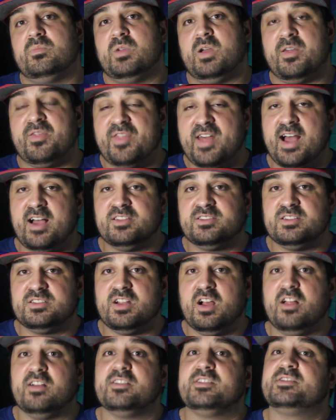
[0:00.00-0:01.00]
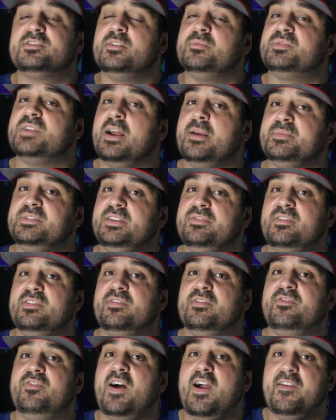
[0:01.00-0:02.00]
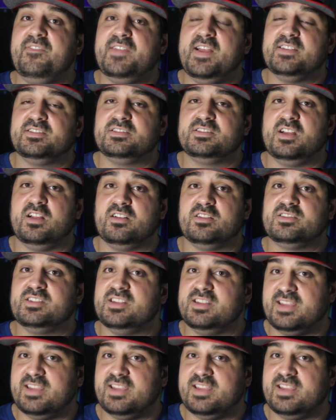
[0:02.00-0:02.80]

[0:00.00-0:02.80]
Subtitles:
$1,000, sometimes even $5,000